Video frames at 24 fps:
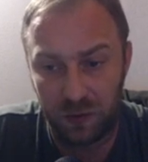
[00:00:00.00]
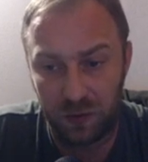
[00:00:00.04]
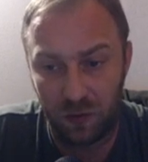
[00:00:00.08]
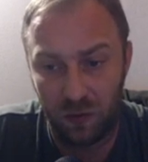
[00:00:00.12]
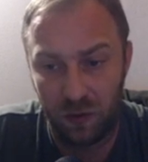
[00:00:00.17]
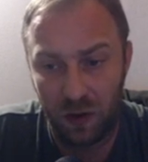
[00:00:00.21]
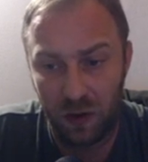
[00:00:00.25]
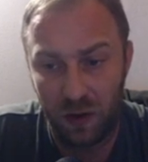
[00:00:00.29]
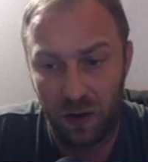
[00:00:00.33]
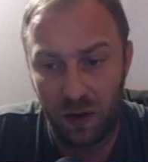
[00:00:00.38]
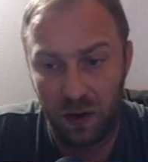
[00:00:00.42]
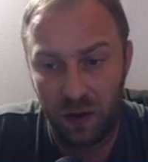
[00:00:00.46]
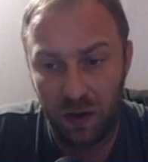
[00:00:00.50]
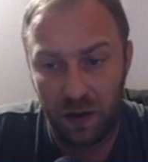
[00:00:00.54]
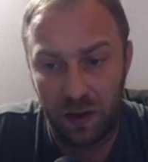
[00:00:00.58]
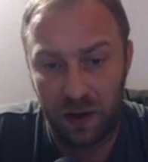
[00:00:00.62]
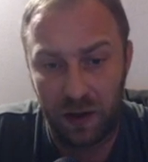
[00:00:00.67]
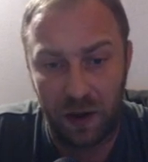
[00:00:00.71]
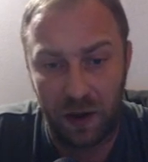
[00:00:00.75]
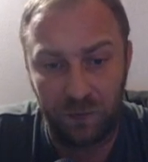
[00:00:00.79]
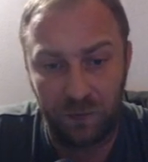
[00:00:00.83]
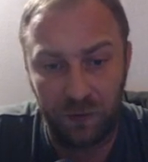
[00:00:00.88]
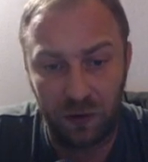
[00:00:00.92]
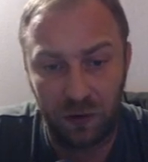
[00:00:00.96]
So
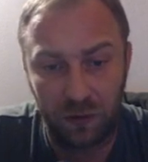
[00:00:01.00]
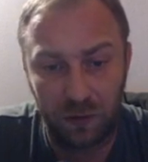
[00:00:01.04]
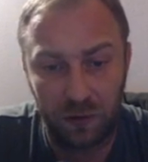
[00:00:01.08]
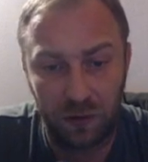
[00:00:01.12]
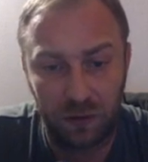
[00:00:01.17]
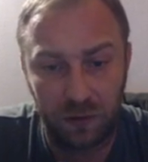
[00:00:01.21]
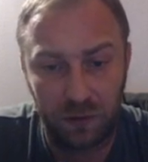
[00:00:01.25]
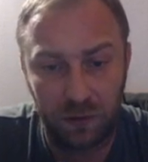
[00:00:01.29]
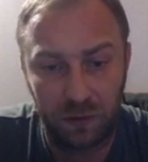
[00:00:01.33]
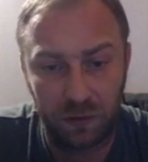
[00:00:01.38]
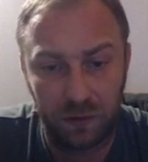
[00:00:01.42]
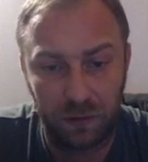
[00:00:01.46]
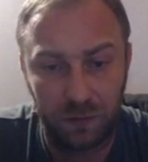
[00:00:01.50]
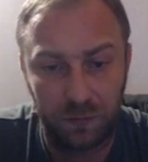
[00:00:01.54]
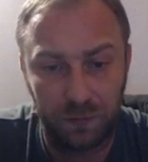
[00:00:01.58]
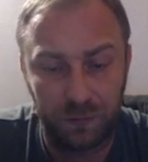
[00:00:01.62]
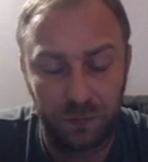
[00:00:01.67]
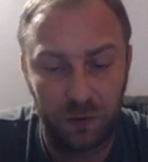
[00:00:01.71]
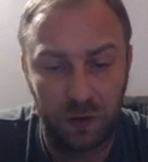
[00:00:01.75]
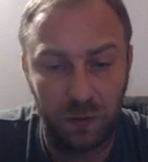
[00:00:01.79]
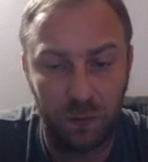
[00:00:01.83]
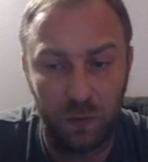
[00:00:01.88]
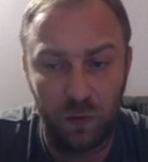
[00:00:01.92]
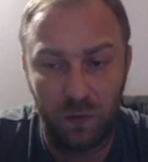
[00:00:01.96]
after
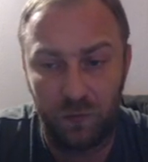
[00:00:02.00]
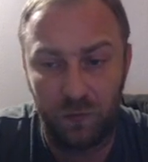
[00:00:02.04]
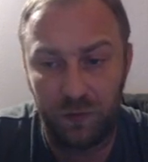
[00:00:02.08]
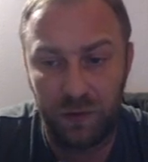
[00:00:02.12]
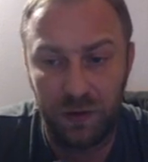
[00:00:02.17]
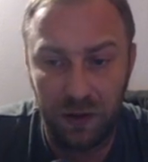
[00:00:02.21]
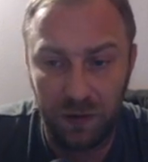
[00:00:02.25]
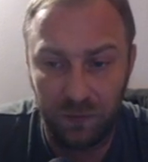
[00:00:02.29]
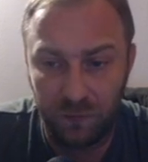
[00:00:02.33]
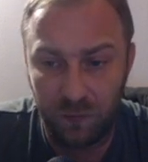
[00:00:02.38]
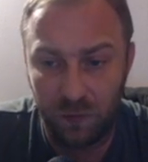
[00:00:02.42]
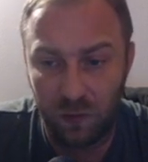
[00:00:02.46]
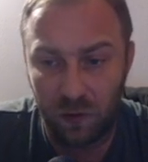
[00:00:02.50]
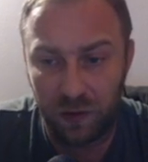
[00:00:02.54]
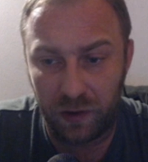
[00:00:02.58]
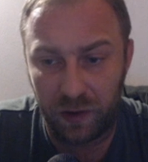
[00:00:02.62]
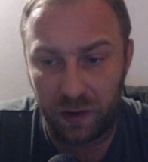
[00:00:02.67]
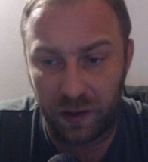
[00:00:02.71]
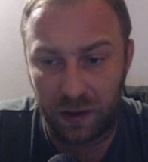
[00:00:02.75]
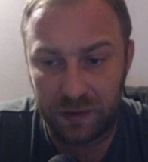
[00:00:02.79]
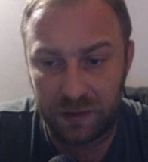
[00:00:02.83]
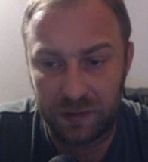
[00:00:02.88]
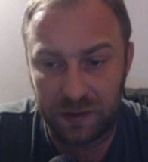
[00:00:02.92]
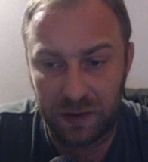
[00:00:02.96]
the move
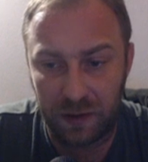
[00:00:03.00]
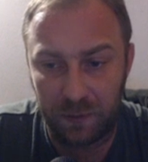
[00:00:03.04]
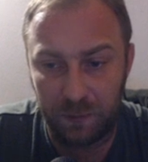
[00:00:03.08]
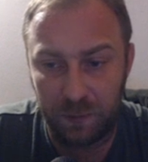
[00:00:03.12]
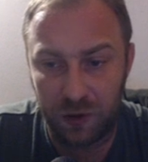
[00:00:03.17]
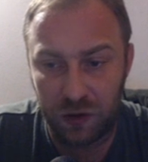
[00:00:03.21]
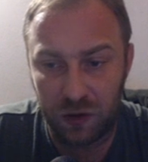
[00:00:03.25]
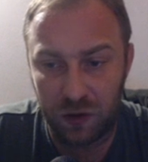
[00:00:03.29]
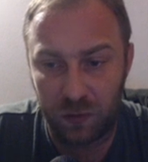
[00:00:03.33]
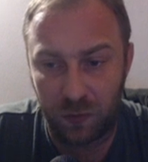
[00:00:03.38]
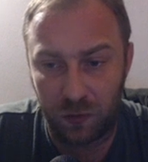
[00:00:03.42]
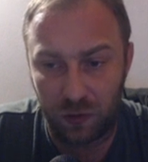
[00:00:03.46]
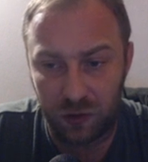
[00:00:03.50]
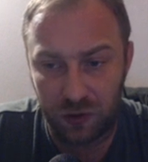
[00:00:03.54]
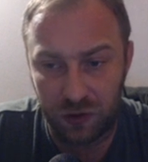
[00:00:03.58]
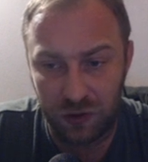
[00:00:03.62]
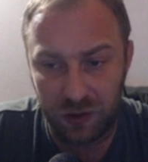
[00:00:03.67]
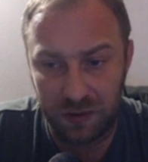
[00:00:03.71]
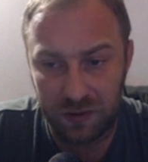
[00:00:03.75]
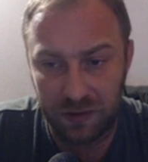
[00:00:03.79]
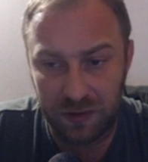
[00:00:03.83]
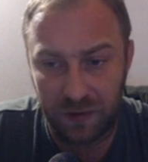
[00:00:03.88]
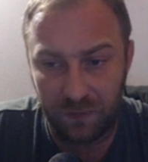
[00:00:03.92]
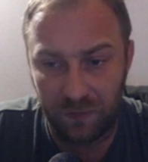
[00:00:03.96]
d4, as said, bishop on
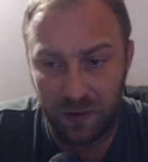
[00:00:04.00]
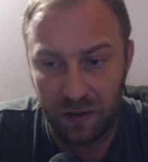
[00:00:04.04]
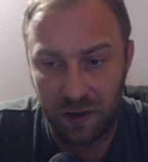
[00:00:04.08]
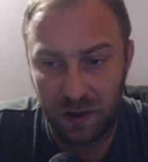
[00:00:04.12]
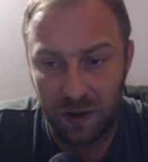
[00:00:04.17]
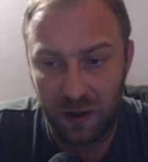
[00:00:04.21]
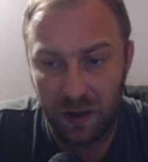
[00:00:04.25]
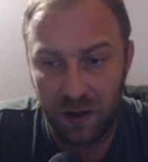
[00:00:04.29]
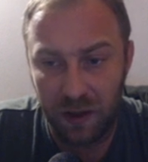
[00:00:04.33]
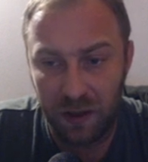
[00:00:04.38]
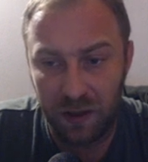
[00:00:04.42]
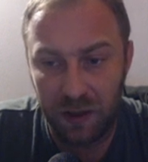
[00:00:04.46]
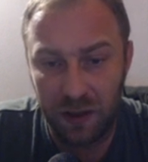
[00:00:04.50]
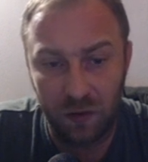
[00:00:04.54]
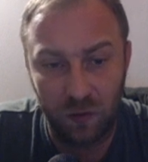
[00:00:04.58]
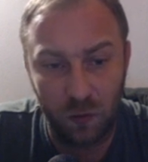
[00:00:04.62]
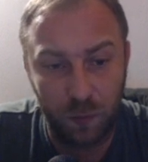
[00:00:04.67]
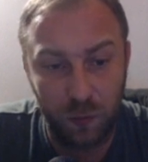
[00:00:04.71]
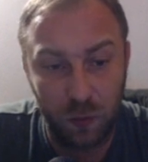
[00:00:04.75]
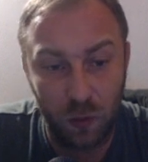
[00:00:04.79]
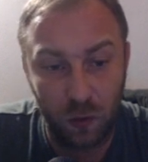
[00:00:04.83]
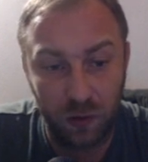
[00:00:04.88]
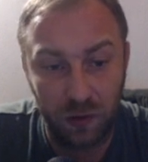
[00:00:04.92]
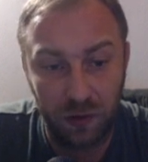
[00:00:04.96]
g7, here
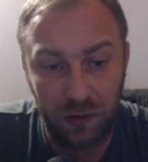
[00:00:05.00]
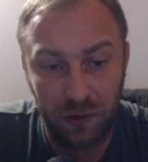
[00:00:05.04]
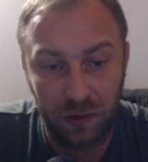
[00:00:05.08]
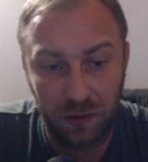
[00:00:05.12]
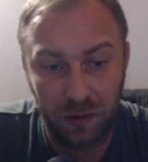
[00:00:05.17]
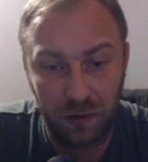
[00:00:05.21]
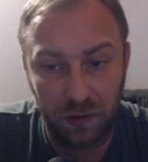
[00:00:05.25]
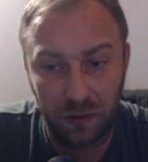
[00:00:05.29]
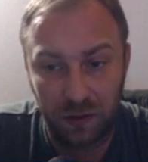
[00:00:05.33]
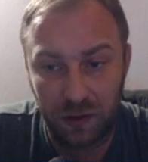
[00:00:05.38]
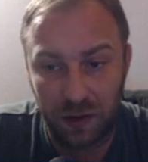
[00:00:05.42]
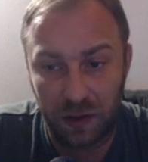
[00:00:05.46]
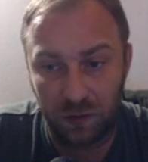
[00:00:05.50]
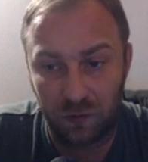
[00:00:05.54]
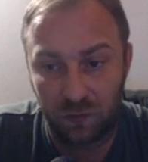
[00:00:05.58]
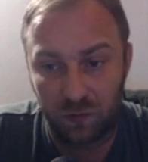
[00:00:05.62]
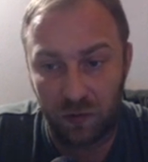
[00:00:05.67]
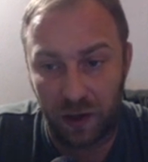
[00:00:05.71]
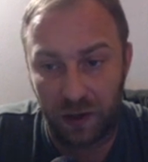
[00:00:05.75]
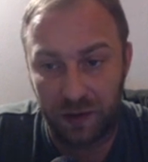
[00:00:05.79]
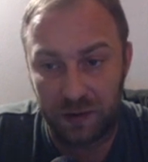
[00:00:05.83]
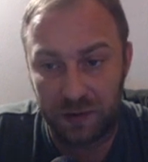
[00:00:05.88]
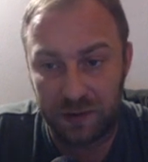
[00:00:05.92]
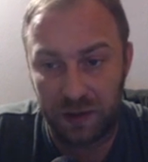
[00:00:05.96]
opponent can
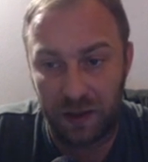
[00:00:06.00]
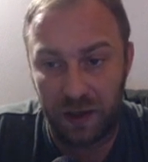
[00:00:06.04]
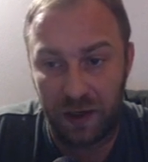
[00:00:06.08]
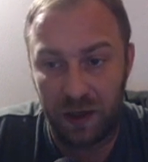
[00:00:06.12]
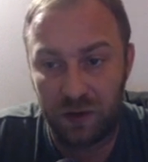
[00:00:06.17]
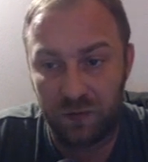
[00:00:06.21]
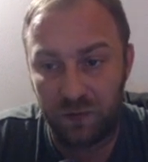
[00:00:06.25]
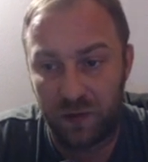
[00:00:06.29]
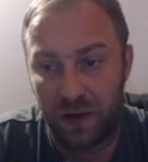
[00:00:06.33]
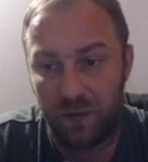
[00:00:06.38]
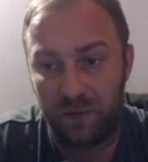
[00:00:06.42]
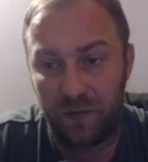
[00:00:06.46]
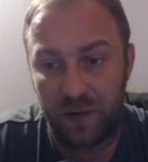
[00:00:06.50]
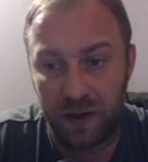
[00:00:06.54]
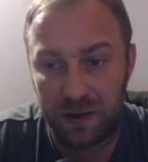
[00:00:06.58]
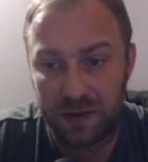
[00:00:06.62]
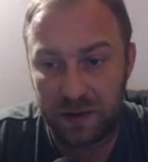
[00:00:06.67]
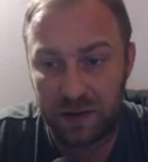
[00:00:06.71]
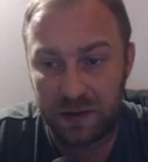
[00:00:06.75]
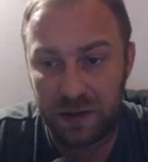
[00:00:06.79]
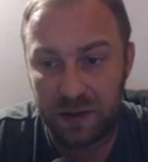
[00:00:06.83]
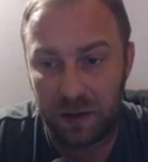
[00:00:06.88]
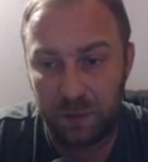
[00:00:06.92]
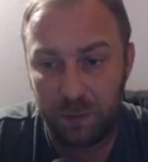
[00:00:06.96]
try this h5,
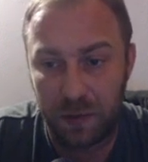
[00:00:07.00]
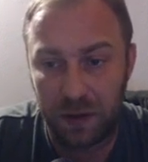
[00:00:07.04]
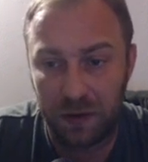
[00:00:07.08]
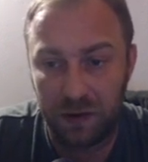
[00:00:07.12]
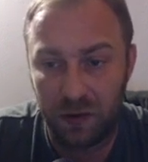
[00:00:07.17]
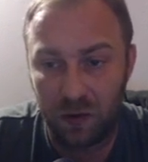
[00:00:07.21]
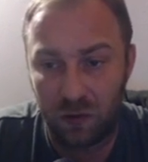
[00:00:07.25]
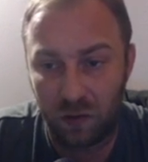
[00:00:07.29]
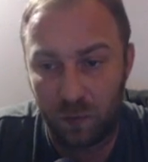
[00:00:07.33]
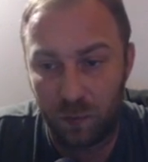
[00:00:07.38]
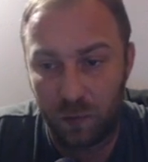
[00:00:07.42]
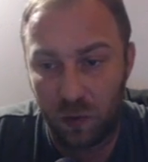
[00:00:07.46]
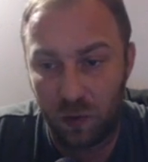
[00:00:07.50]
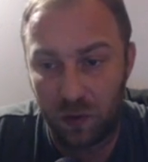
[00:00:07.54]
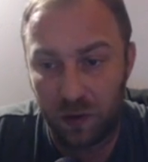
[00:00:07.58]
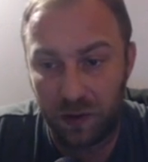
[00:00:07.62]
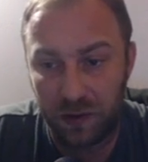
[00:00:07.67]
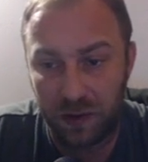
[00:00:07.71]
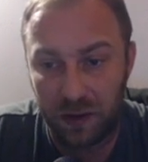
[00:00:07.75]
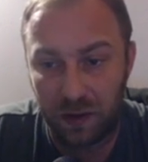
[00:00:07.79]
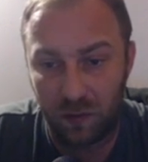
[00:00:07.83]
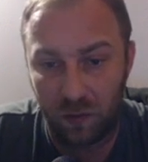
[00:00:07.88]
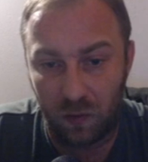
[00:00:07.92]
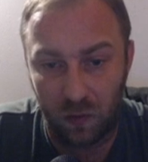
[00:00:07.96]
as I said, but your
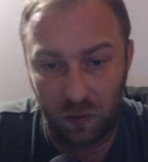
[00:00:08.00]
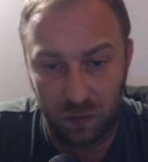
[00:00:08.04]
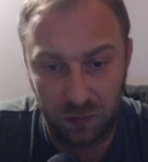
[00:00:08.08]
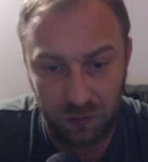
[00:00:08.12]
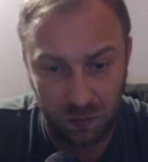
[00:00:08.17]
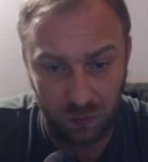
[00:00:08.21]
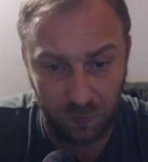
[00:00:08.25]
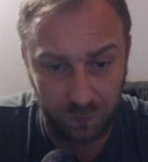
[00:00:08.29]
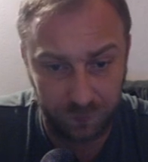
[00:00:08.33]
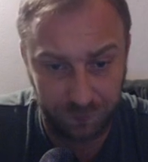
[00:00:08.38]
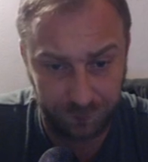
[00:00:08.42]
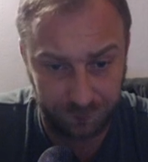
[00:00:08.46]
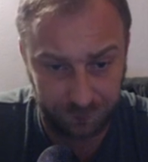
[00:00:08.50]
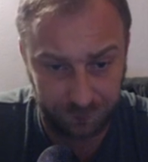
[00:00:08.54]
opponent can also